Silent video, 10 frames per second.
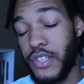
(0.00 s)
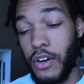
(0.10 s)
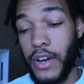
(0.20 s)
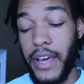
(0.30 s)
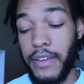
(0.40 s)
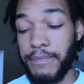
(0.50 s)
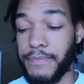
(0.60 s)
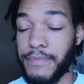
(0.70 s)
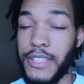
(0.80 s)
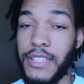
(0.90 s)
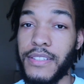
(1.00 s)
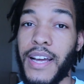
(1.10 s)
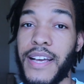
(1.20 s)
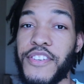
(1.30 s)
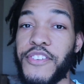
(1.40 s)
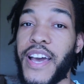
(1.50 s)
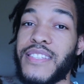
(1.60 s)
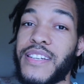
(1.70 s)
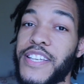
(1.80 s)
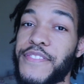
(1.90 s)
So, hey, look, I'll see you
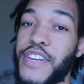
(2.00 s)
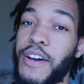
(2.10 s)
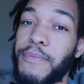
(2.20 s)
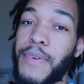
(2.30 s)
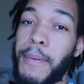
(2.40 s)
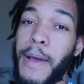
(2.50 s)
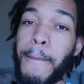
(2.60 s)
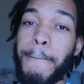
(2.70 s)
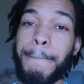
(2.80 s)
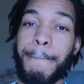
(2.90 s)
guys in the next video. I'm out.